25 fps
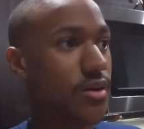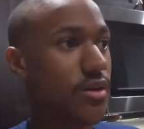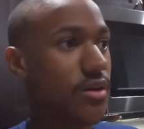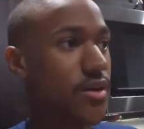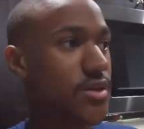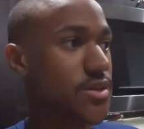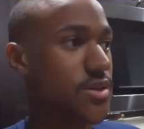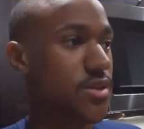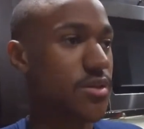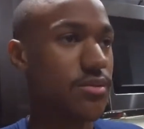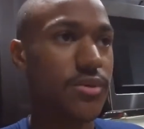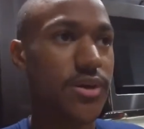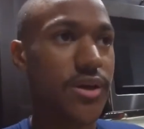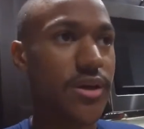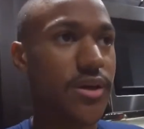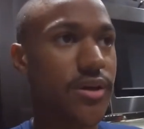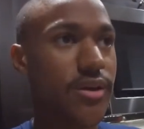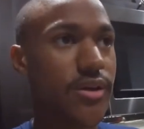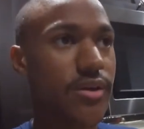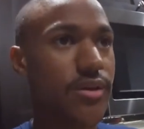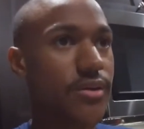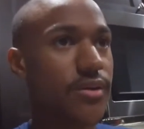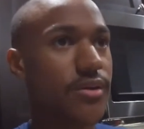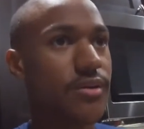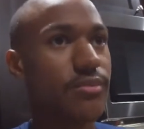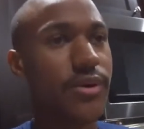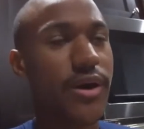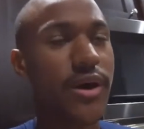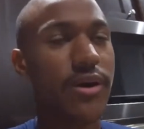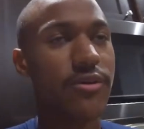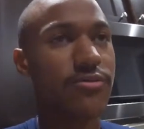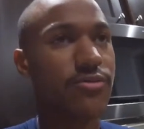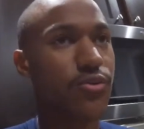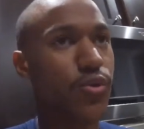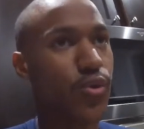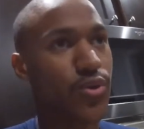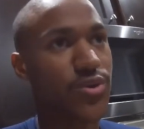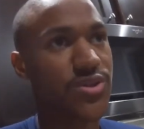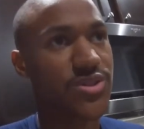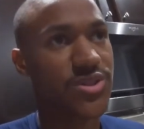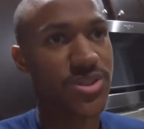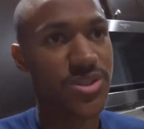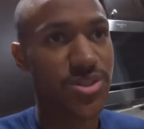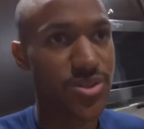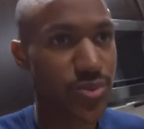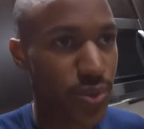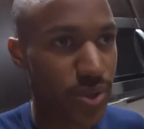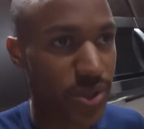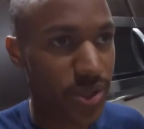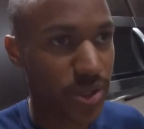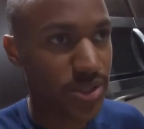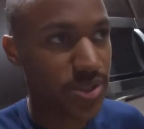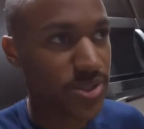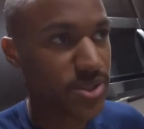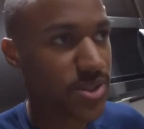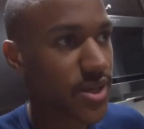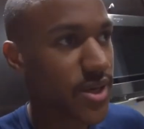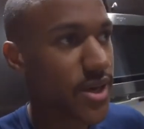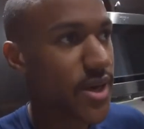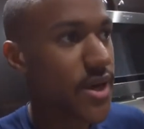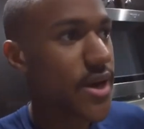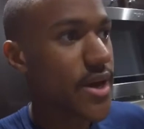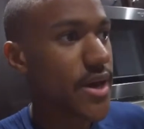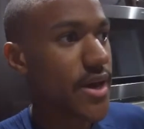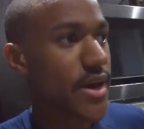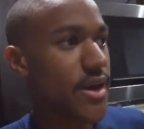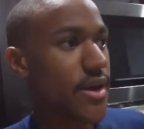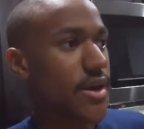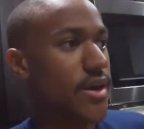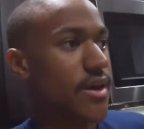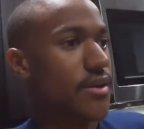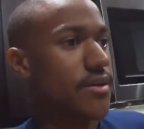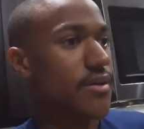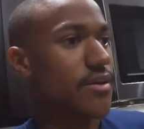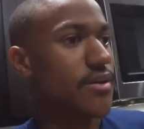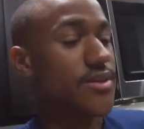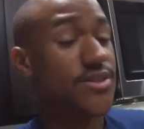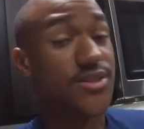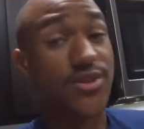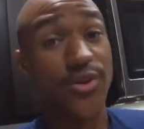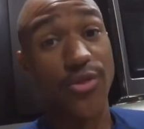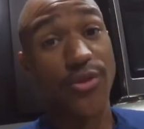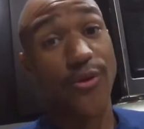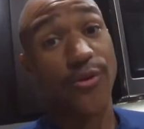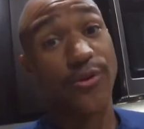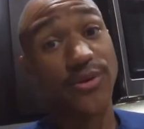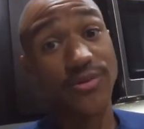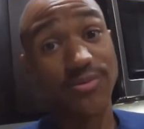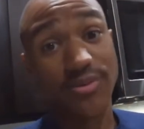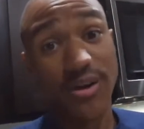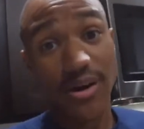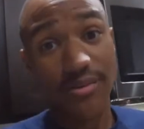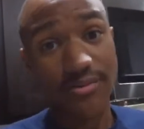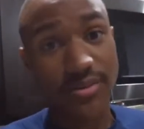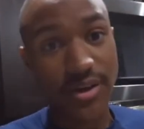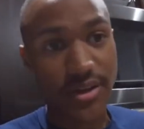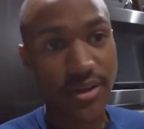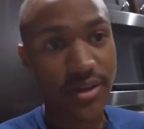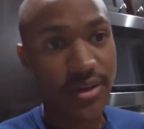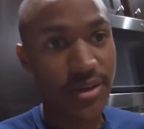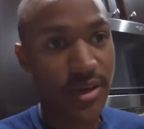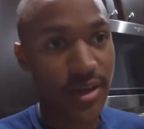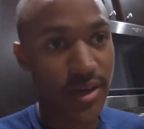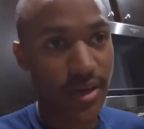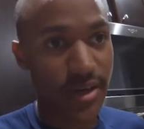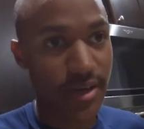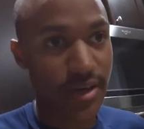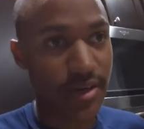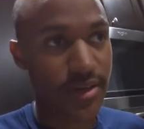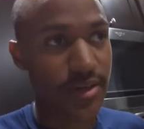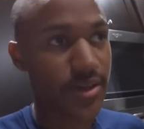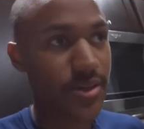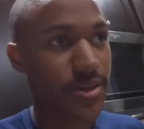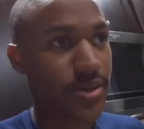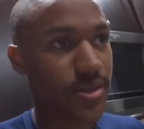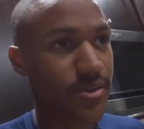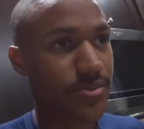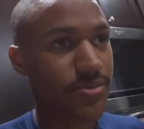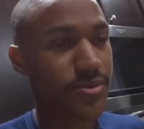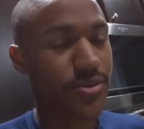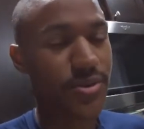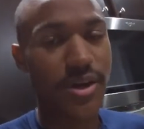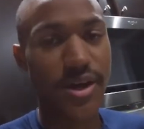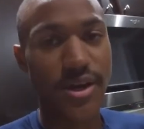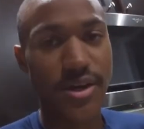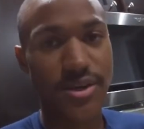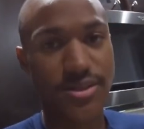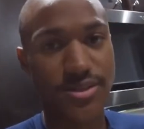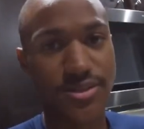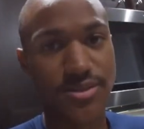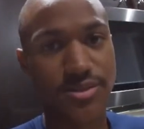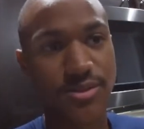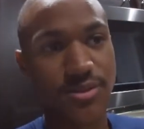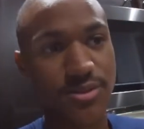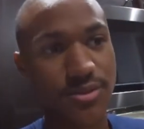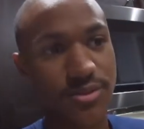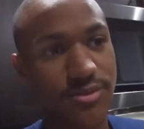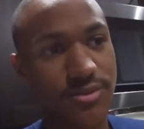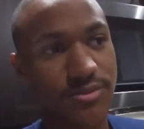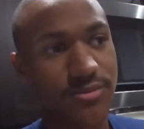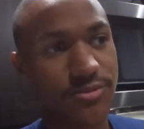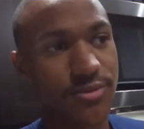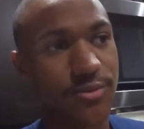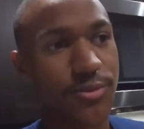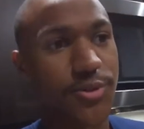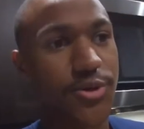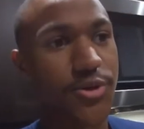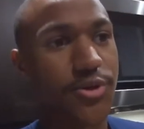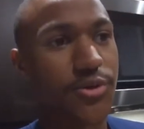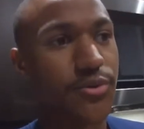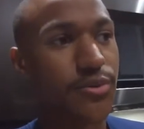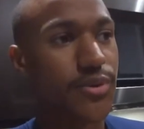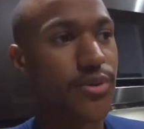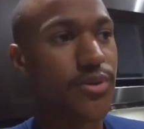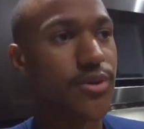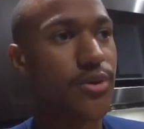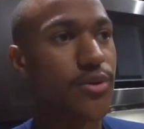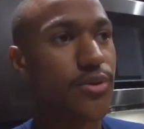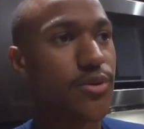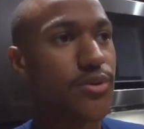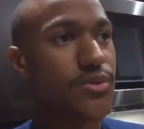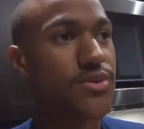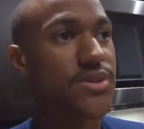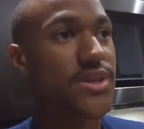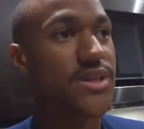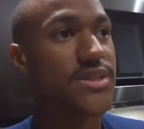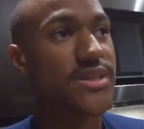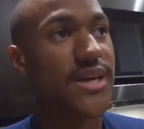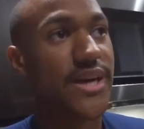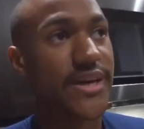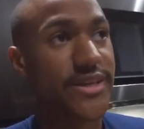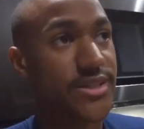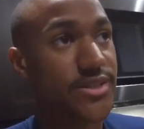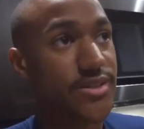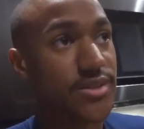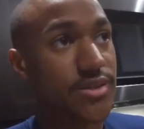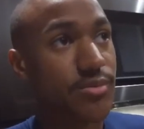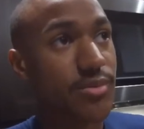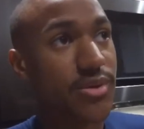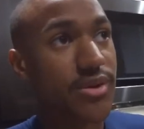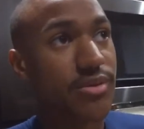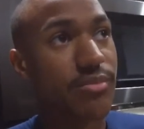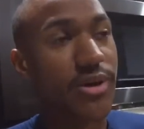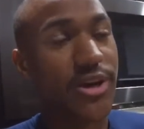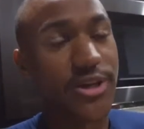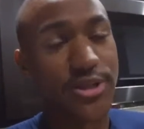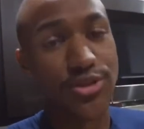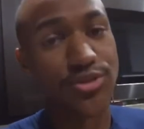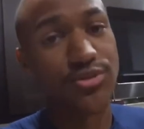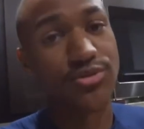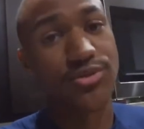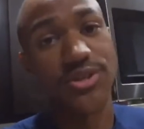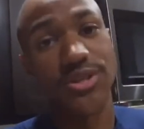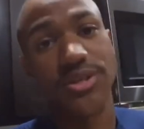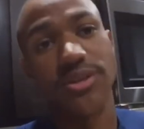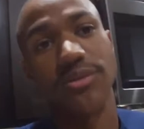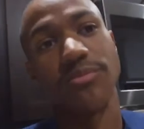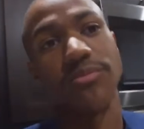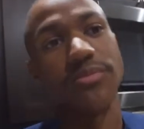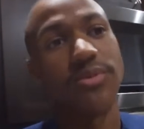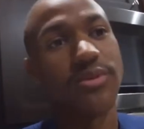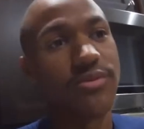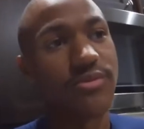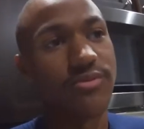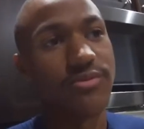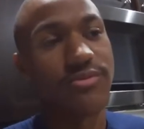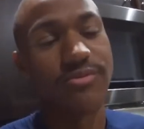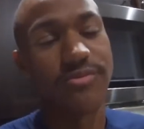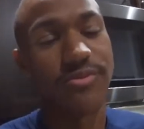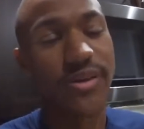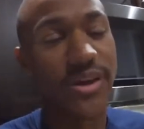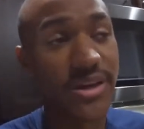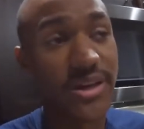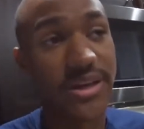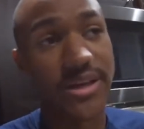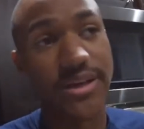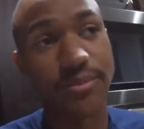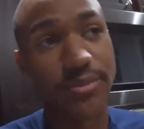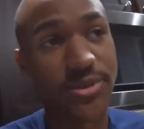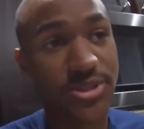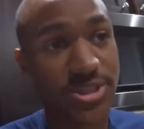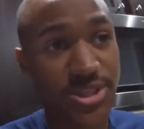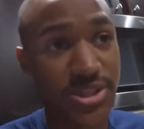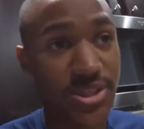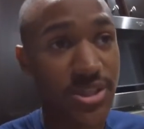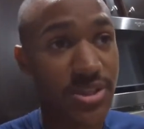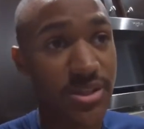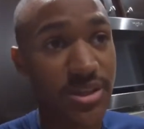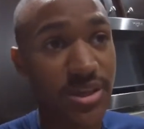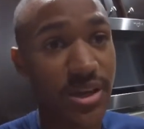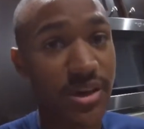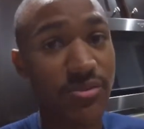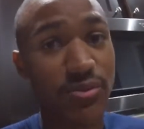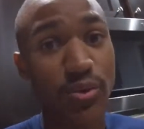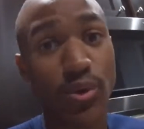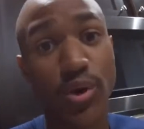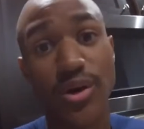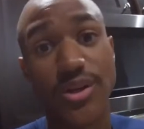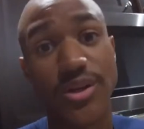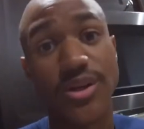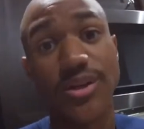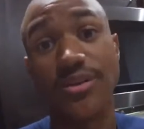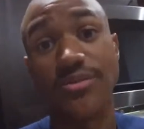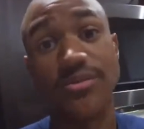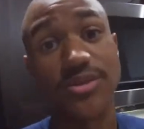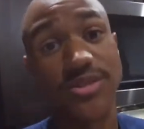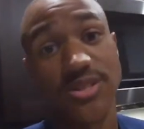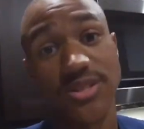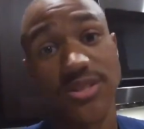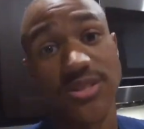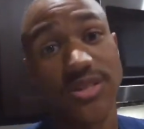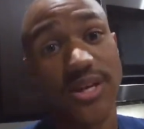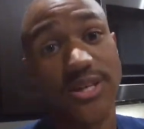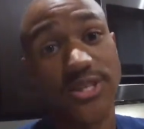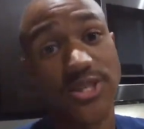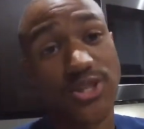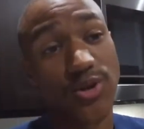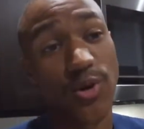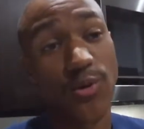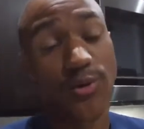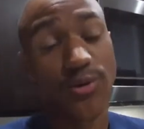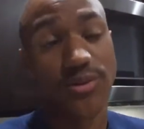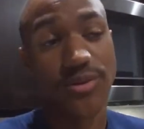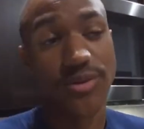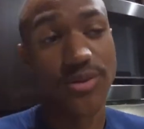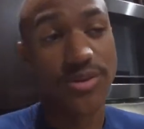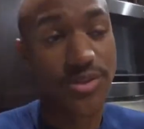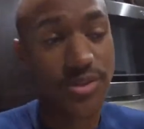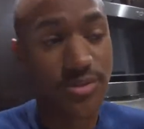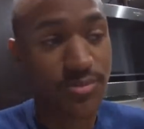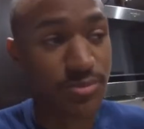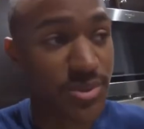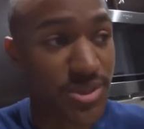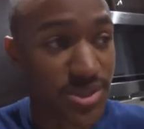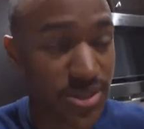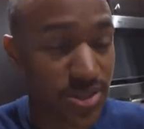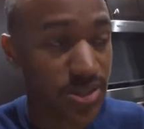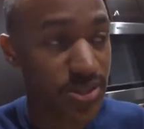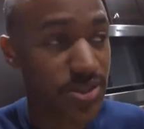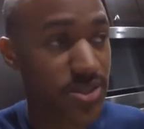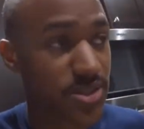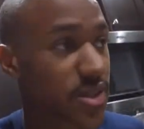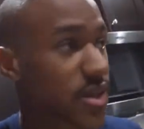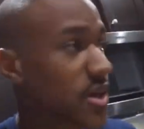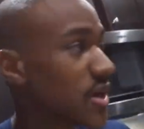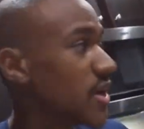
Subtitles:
It's going to be here in about 4 to 6 weeks, and it's a 3589. If you guys are familiar with those, that's actually been my dream vending machine that I've wanted ever since I started this business.